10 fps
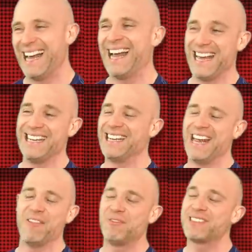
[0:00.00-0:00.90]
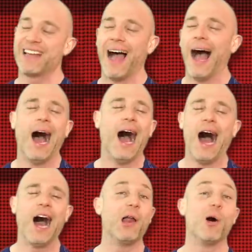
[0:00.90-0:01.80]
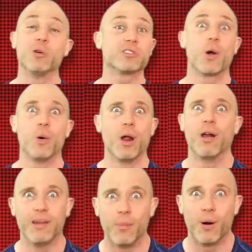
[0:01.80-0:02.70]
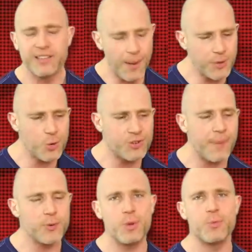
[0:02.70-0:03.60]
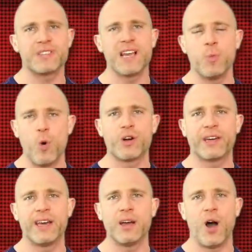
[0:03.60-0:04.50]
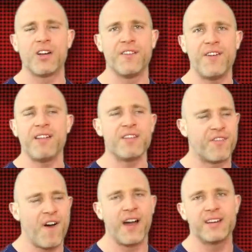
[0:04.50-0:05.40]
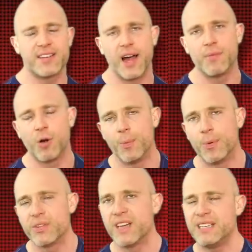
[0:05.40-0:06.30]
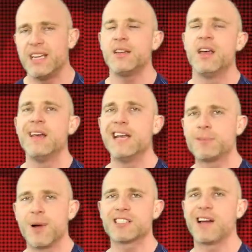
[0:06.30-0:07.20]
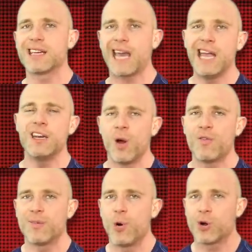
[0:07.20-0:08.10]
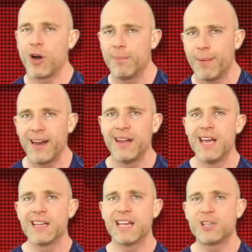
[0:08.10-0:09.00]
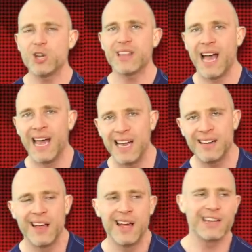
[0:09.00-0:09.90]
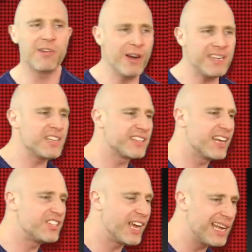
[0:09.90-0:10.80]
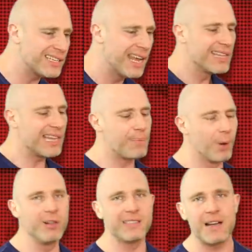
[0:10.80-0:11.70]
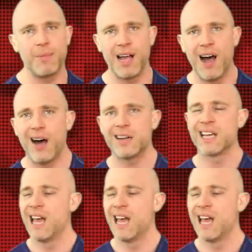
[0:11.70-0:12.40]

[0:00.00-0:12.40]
And he left. I don't know what's going on anymore. WWE was then walking on a very fine tightrope. And what they did is much like Kano from Mortal Kombat. They took their hand, they reached into their chest, they pulled out my heart,